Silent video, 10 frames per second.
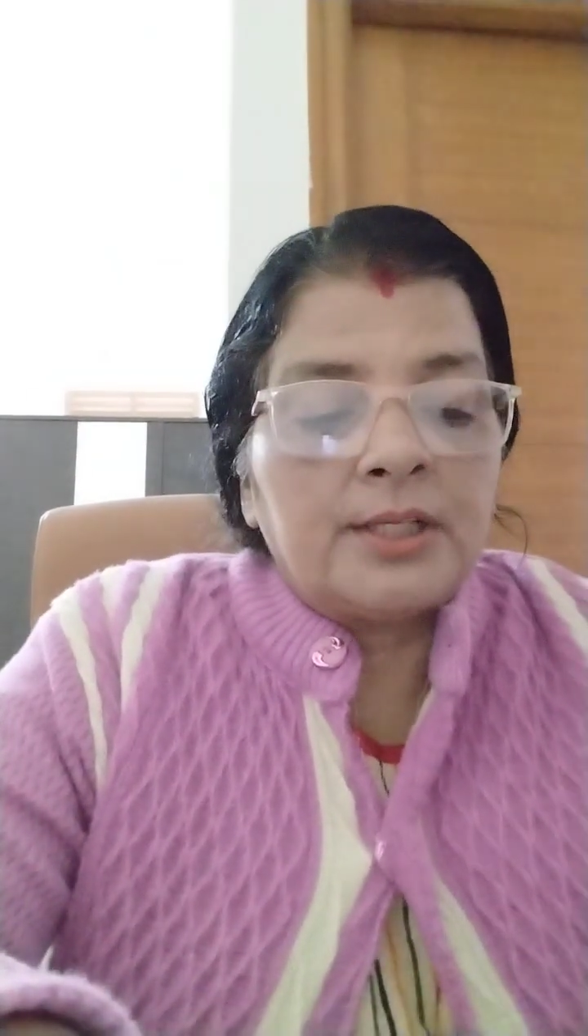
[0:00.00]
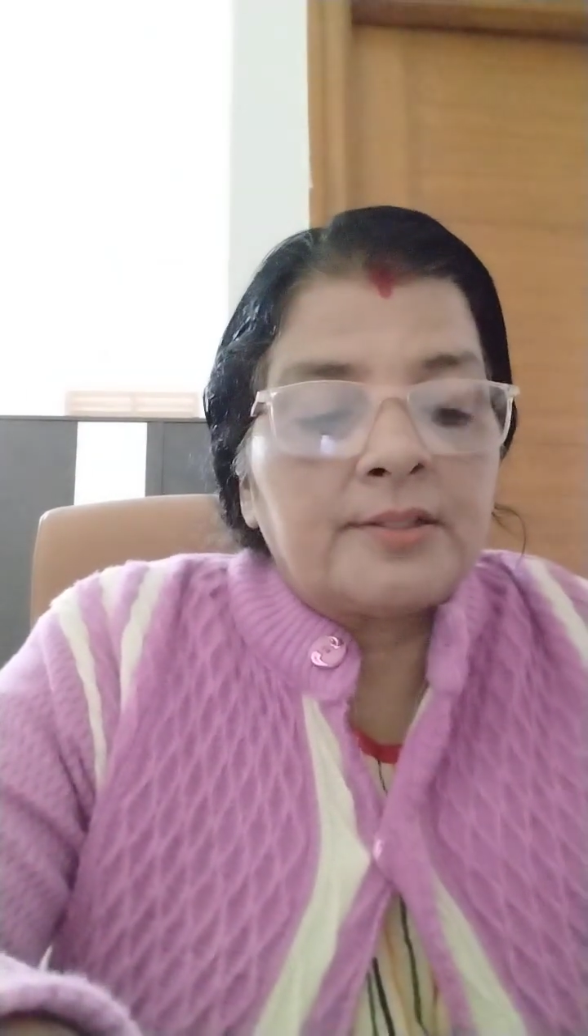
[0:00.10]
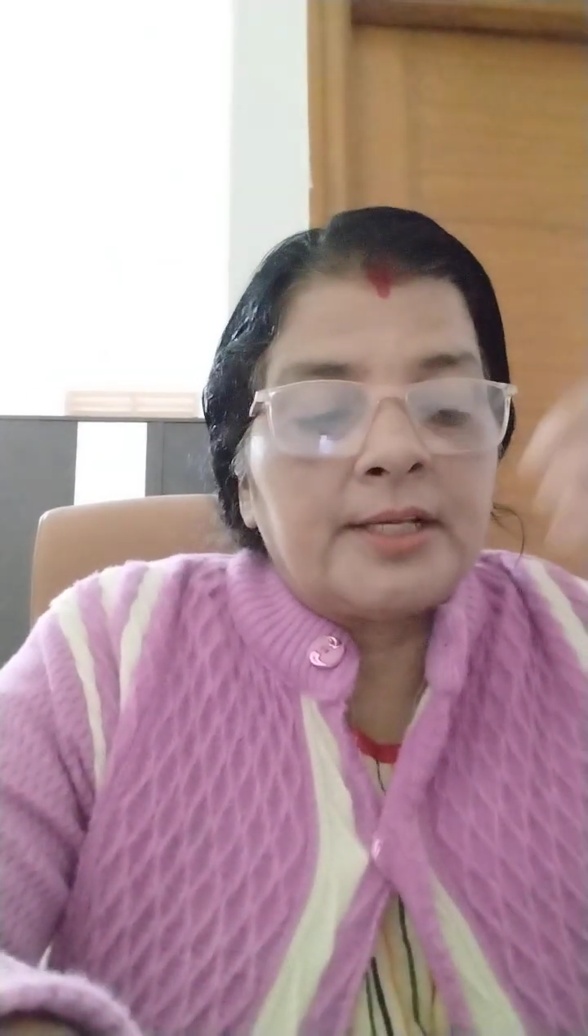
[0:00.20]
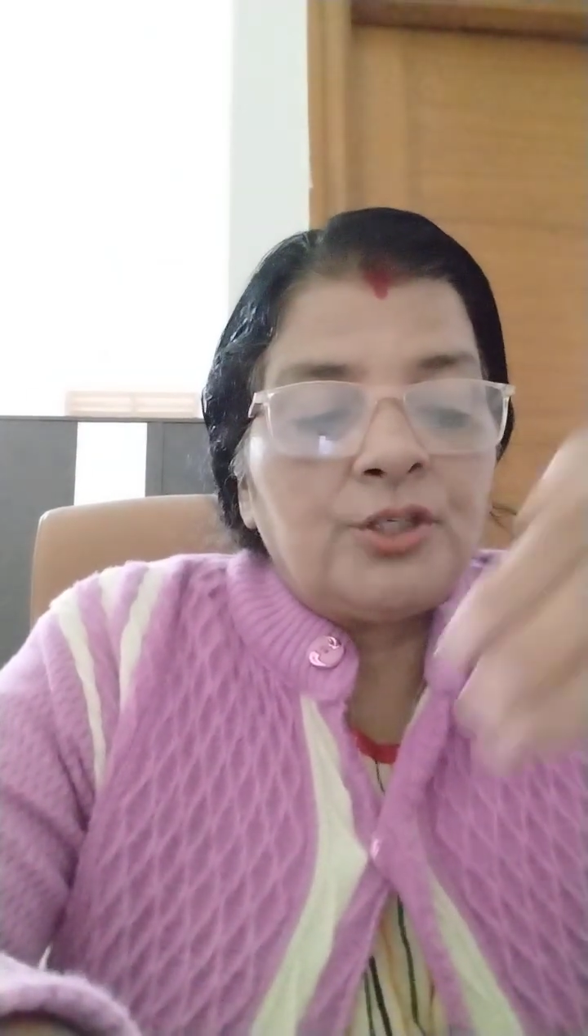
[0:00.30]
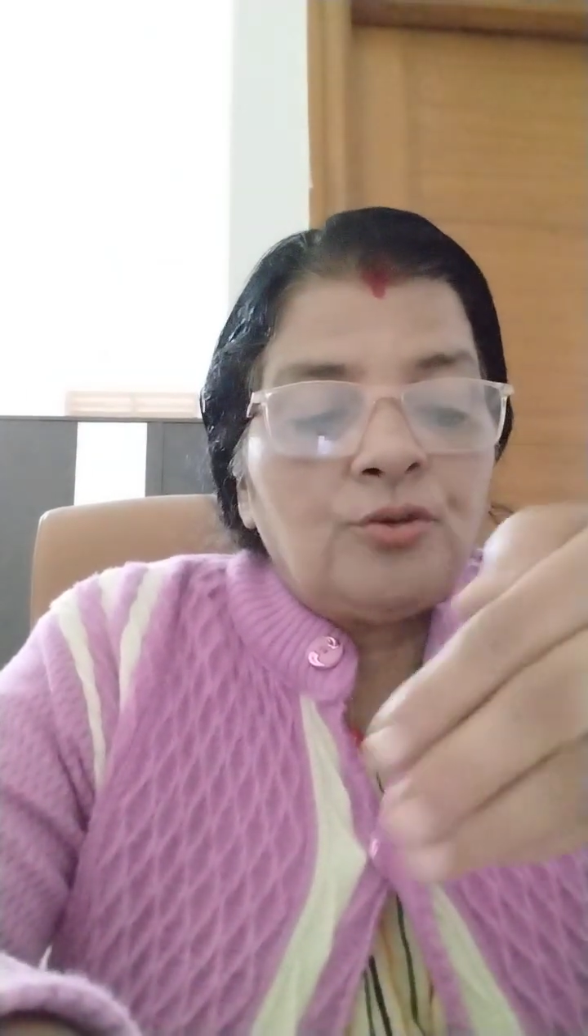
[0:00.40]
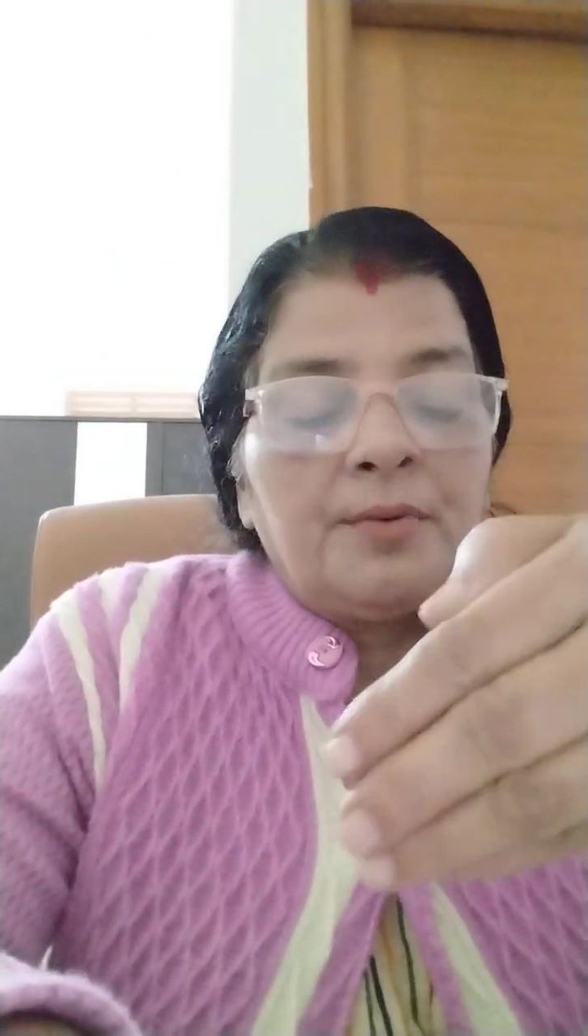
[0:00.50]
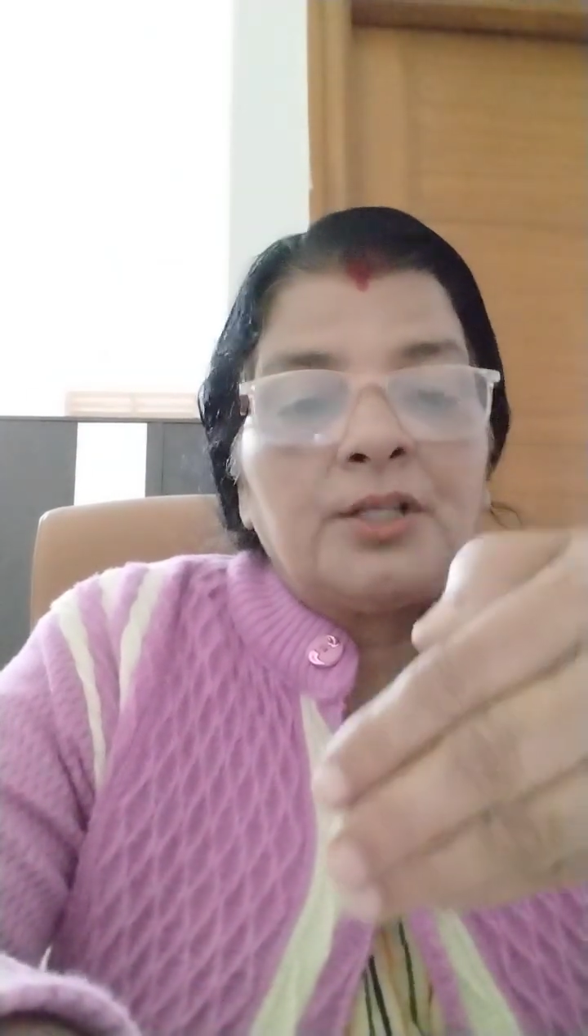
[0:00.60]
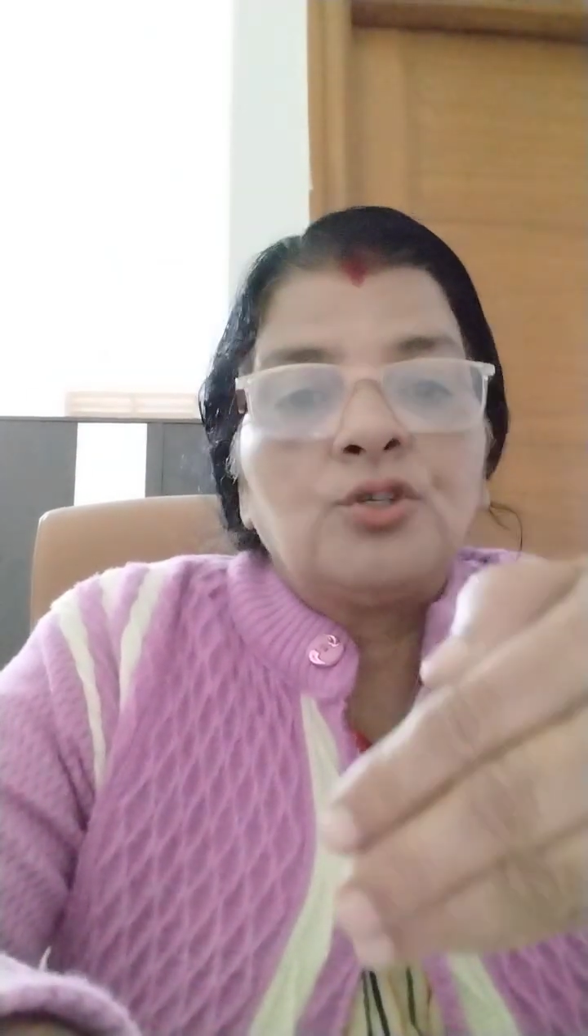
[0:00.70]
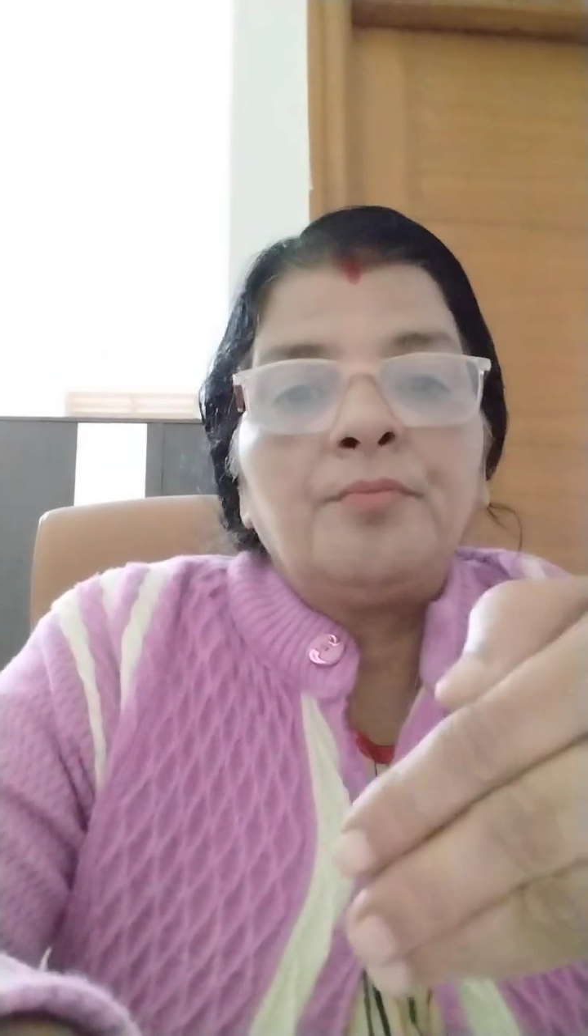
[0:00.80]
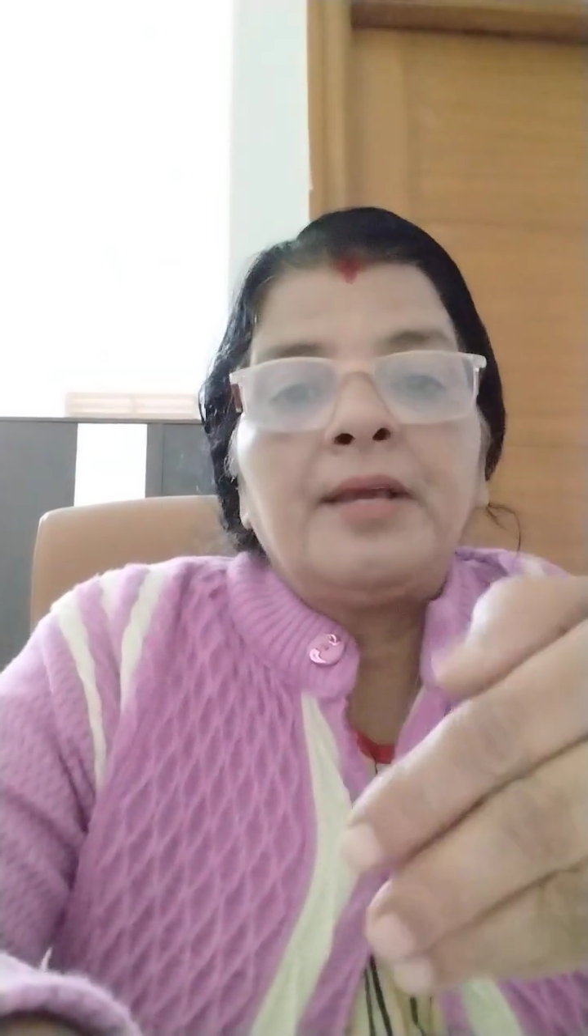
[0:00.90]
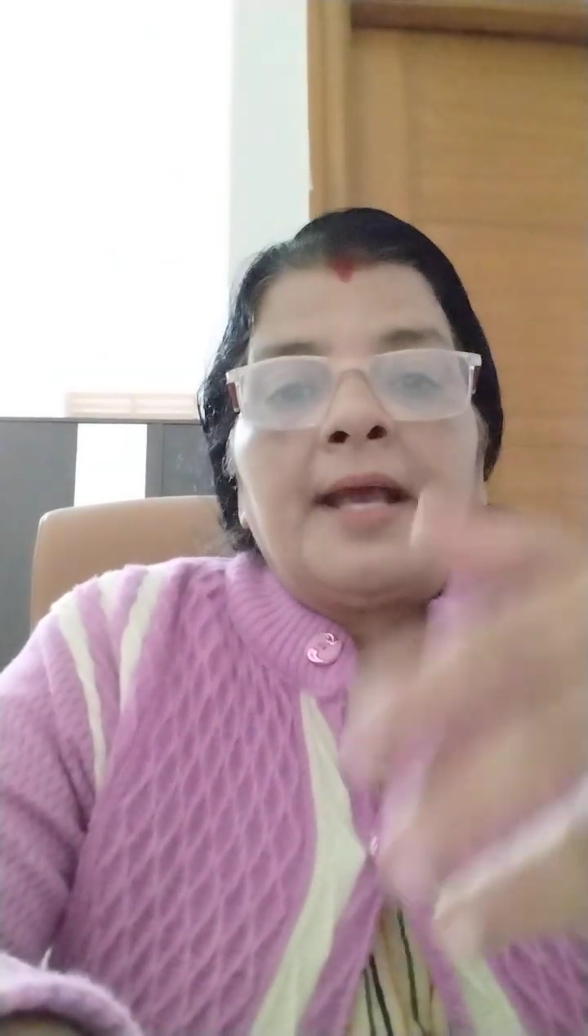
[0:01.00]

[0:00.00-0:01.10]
cytoplasm